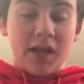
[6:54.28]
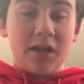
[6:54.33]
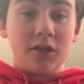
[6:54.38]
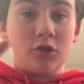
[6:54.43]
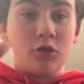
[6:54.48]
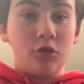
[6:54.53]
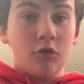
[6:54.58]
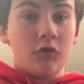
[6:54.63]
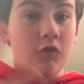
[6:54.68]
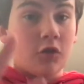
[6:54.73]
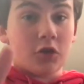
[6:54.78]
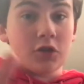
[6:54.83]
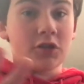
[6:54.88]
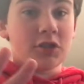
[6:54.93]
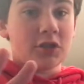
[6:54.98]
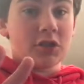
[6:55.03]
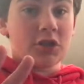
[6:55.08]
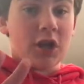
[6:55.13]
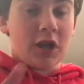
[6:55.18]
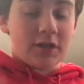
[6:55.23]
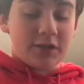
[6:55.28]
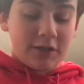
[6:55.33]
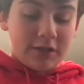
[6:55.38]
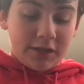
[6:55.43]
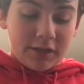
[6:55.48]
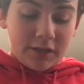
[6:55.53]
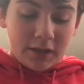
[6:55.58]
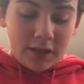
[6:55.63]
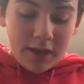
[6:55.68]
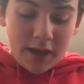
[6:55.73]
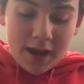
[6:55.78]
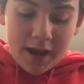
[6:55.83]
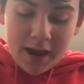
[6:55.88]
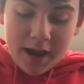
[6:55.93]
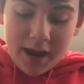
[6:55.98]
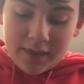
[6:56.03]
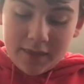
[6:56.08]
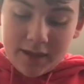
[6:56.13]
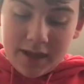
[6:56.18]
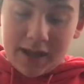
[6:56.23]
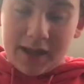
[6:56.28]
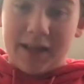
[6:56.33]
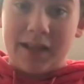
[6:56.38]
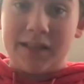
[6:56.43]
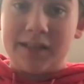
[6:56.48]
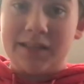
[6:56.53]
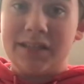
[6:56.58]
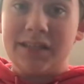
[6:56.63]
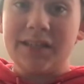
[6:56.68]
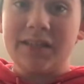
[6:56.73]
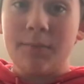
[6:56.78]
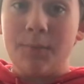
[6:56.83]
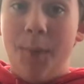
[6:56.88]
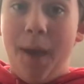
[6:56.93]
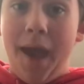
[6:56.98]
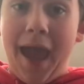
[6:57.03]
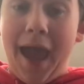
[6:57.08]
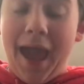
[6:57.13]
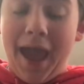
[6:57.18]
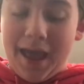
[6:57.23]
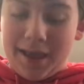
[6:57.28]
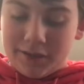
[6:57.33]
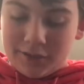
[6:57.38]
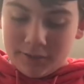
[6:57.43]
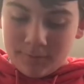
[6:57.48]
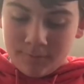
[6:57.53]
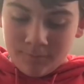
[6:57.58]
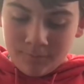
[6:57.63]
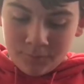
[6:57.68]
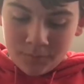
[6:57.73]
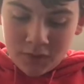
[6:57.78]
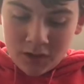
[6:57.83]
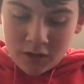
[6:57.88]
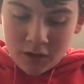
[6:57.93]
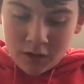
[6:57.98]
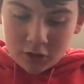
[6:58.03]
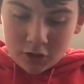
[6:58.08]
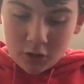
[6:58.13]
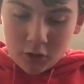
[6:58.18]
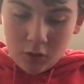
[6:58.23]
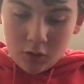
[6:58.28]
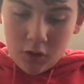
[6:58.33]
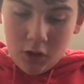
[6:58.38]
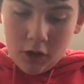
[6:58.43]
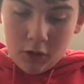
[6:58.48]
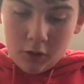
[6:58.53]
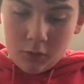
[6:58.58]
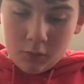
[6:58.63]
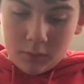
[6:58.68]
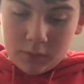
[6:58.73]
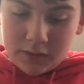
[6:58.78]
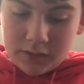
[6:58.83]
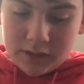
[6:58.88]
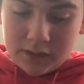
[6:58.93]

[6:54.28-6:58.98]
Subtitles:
and two versions of John Cena. And then I get a season pass to go along with